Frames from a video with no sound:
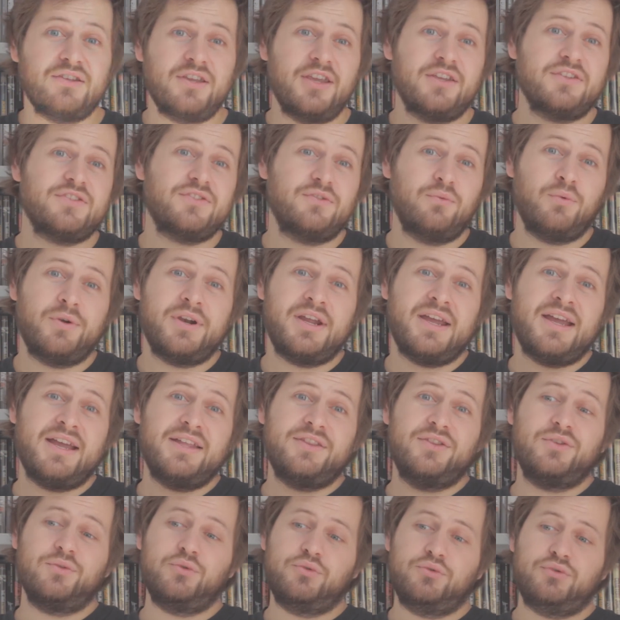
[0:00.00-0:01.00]
Yes, you want to
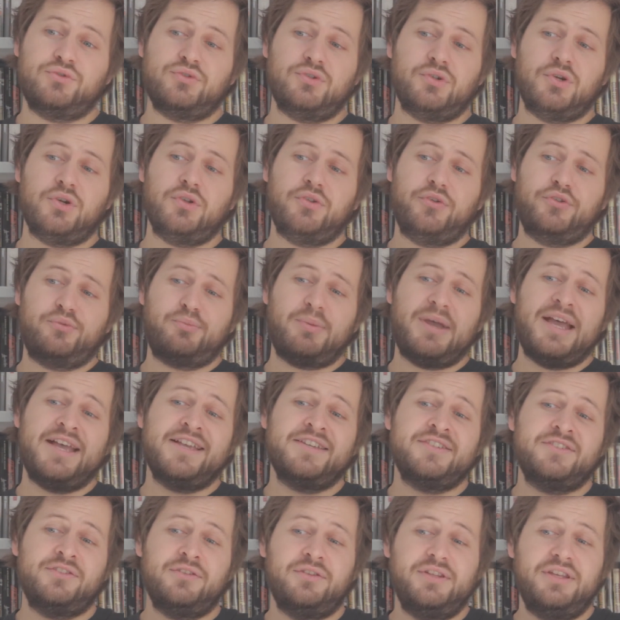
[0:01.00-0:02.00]
add those
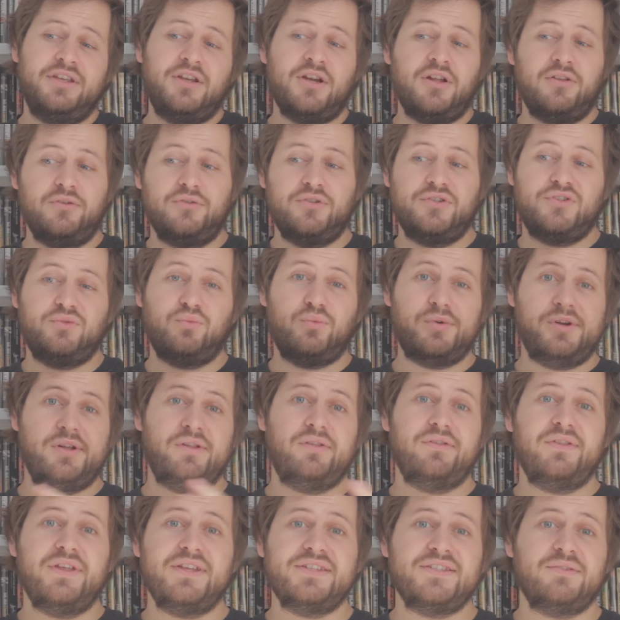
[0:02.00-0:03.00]
pastel-y colors as
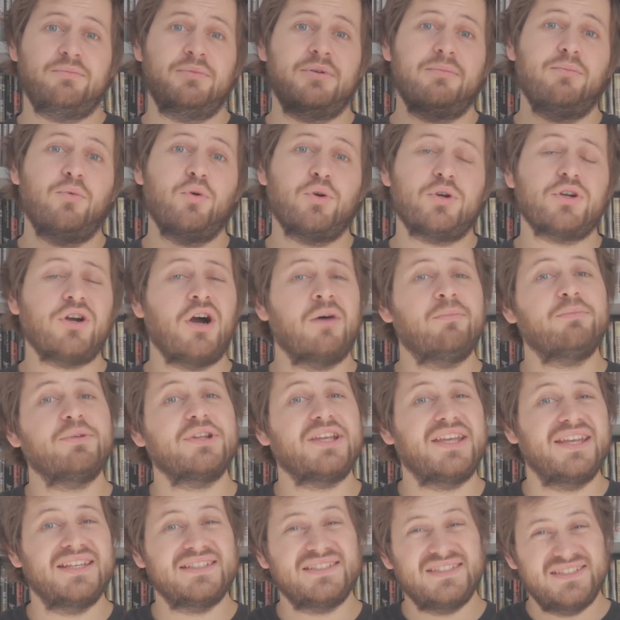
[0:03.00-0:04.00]
well. That's a bit more
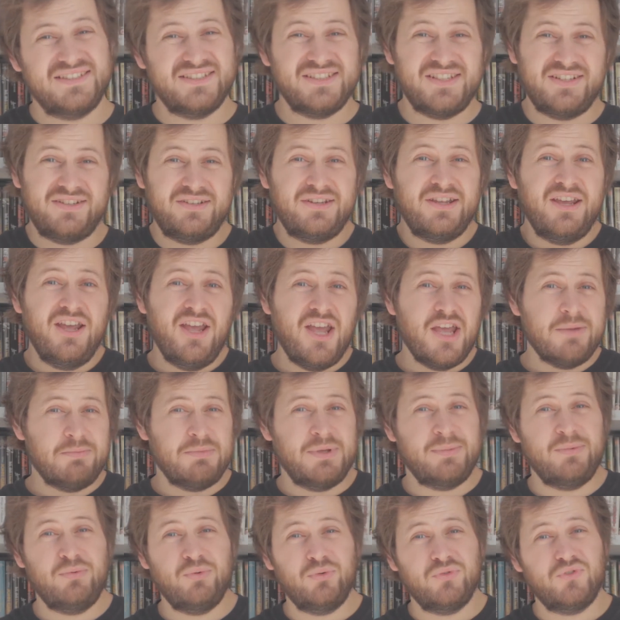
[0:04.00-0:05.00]
complicated, and
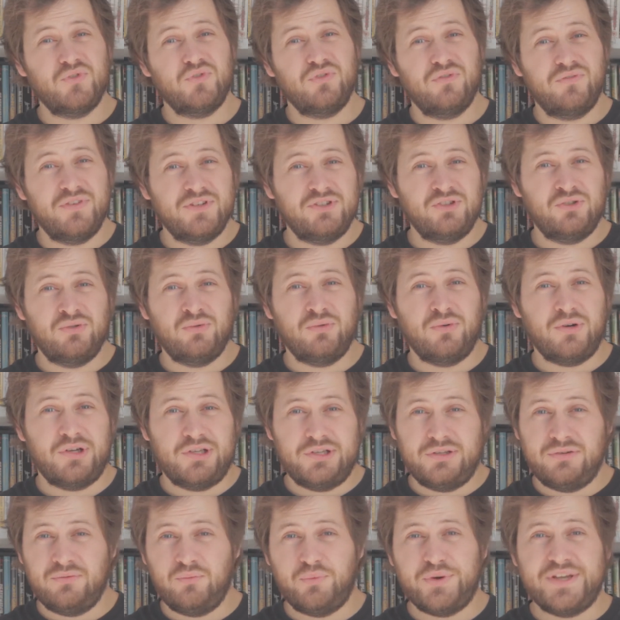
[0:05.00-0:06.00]
maybe we'll do a video
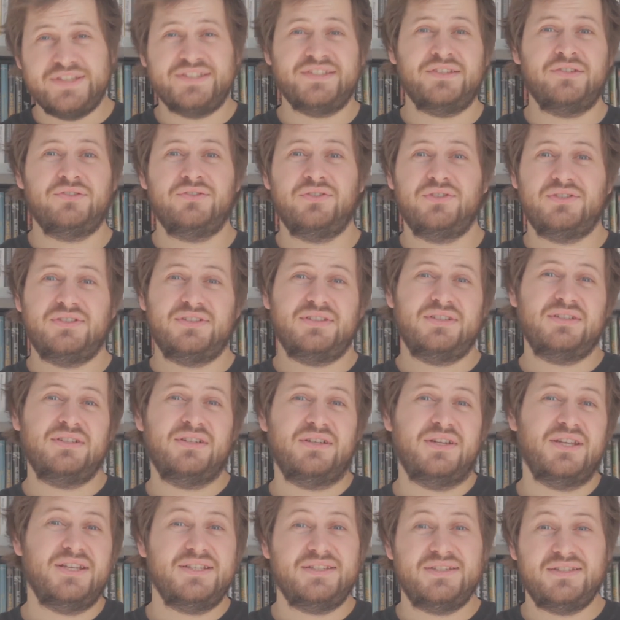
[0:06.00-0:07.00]
on Wes Anderson
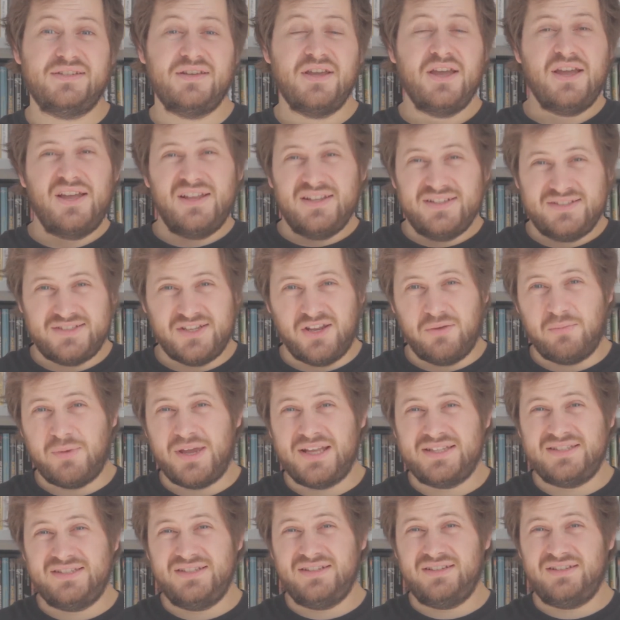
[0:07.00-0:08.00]
and his
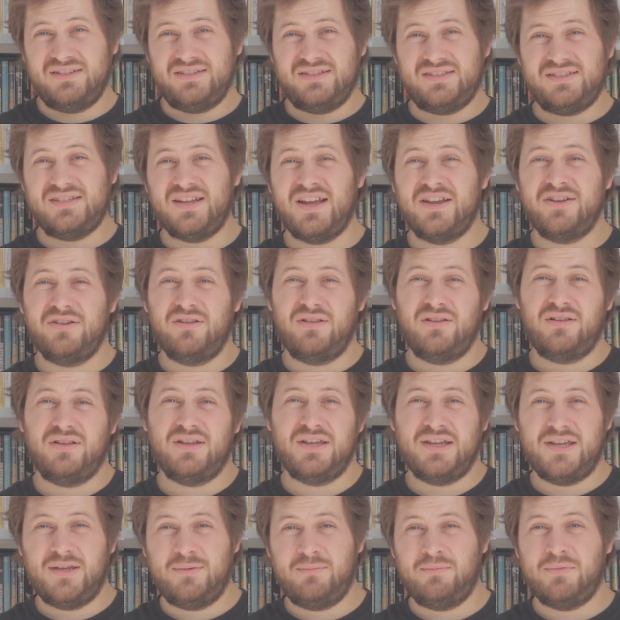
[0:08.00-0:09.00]
cinematic style,
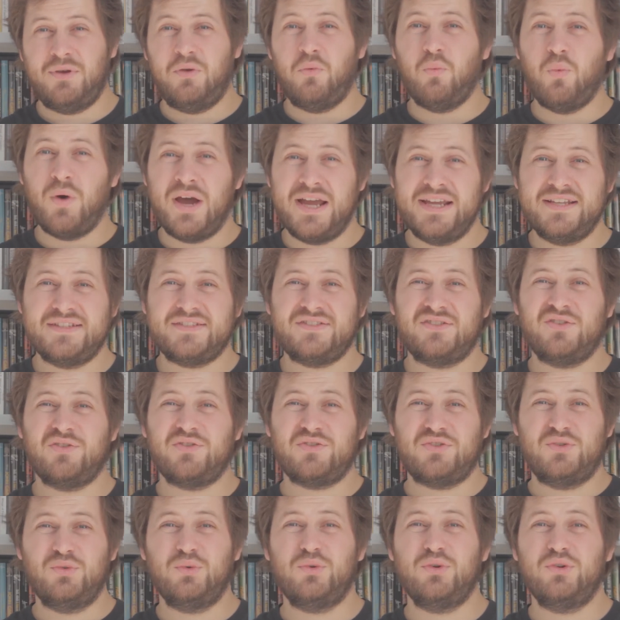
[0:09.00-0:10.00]
and why it's not
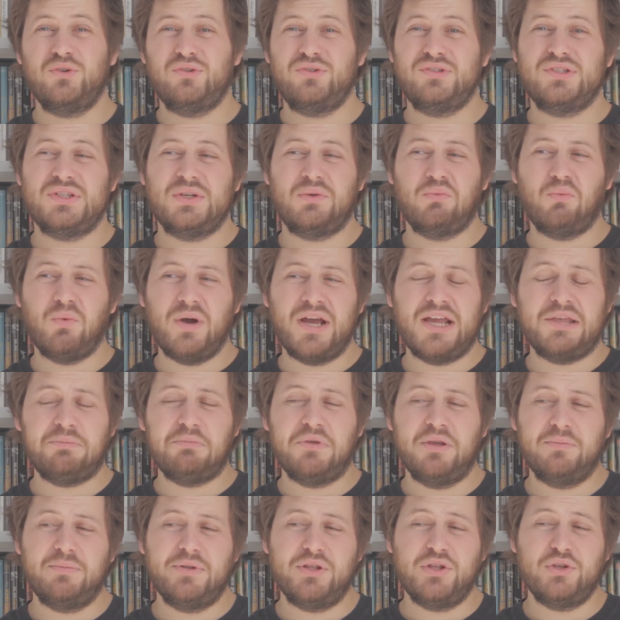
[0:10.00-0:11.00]
so good, and why
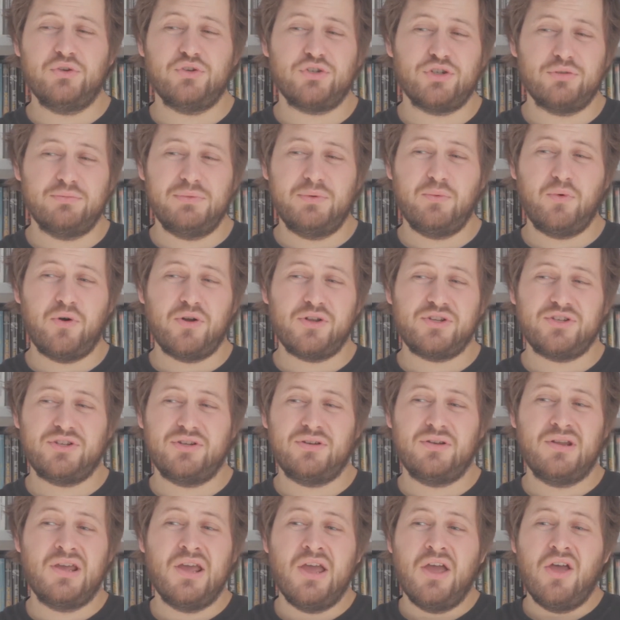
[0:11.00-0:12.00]
maybe you should be
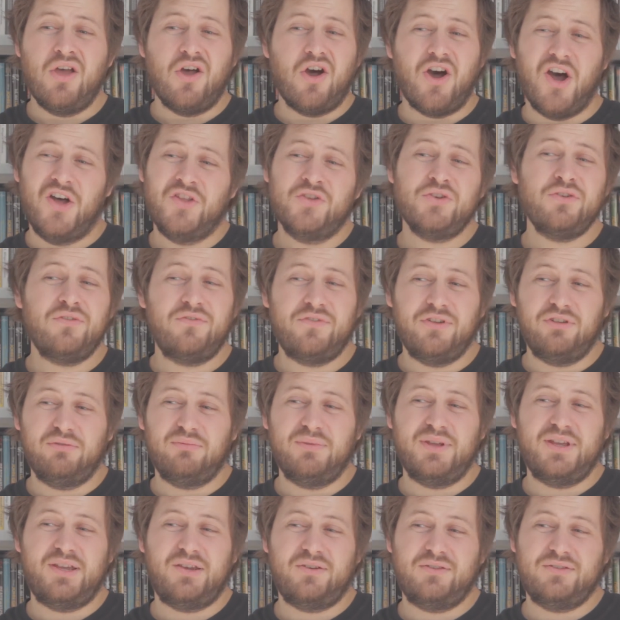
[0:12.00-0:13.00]
watching other
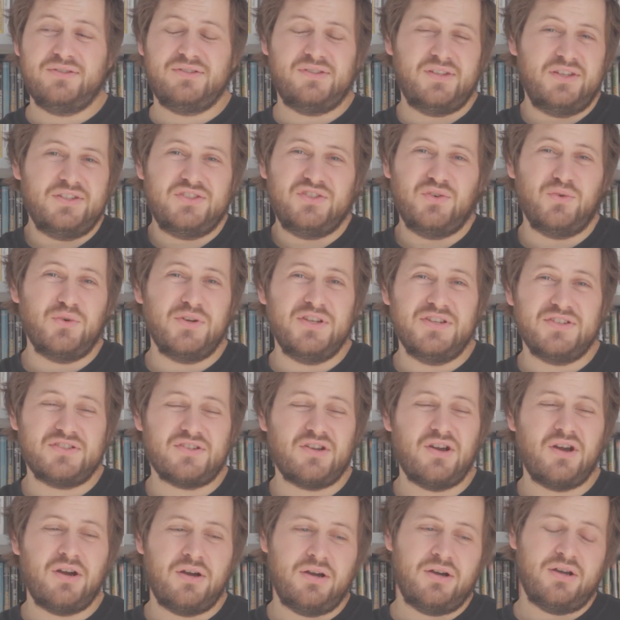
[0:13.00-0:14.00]
filmmakers like Tony
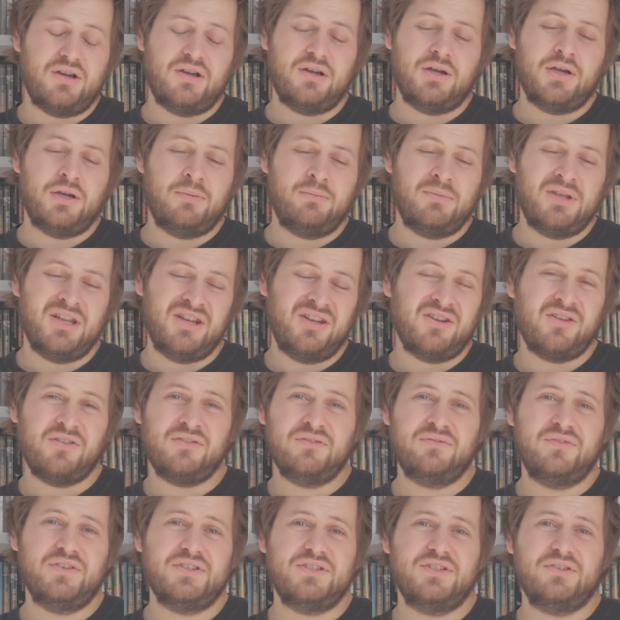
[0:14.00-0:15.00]
Scott in
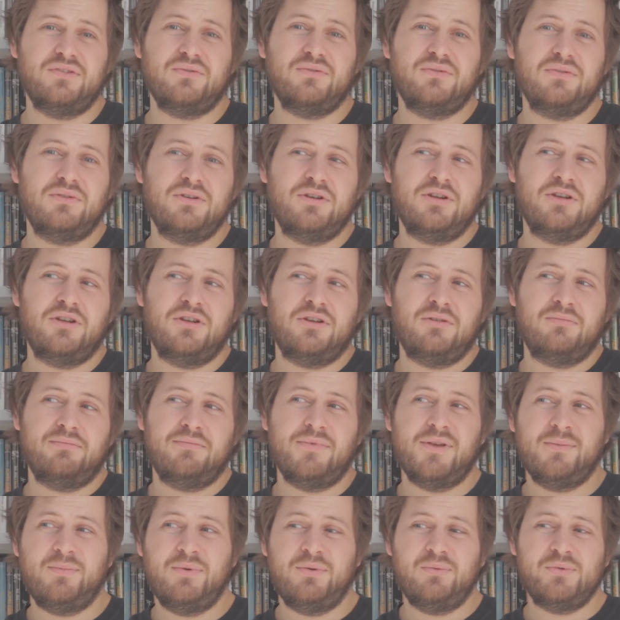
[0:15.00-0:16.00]
another video.
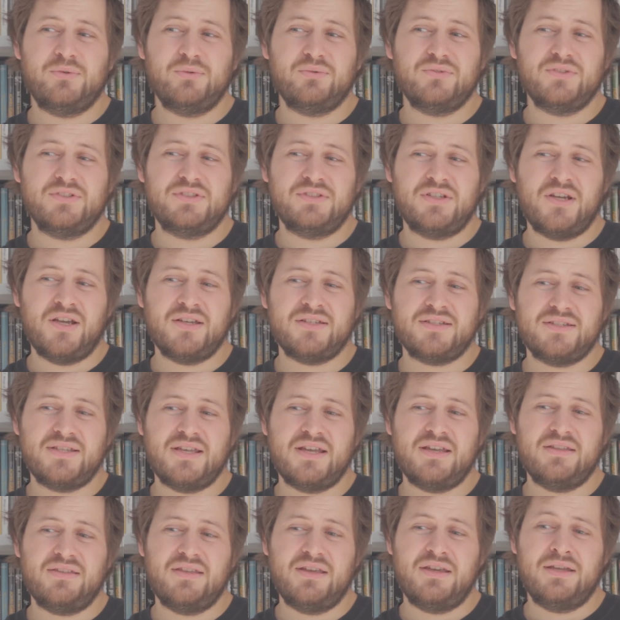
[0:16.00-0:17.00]
Maybe we'll discuss
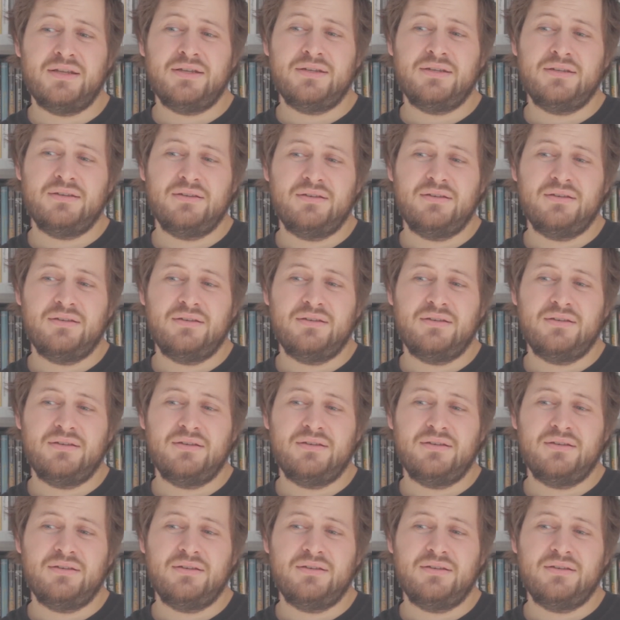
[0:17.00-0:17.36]
that then.